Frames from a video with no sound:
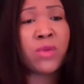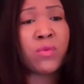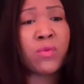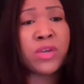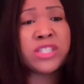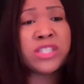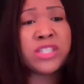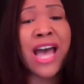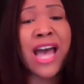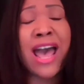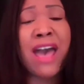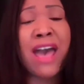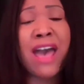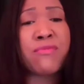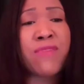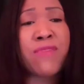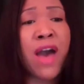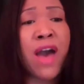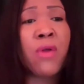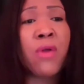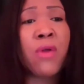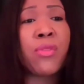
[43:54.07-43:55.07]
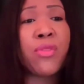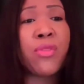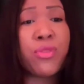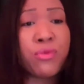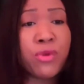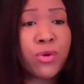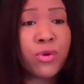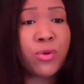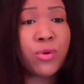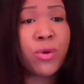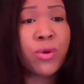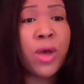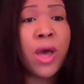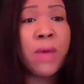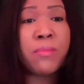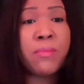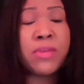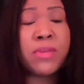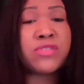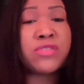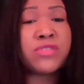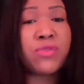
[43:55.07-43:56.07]
in which I have found through
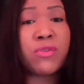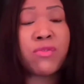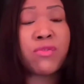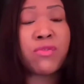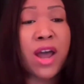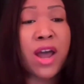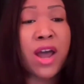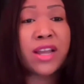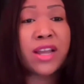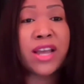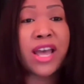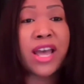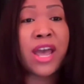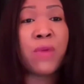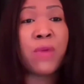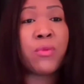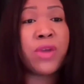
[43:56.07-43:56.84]
Miss Veronica,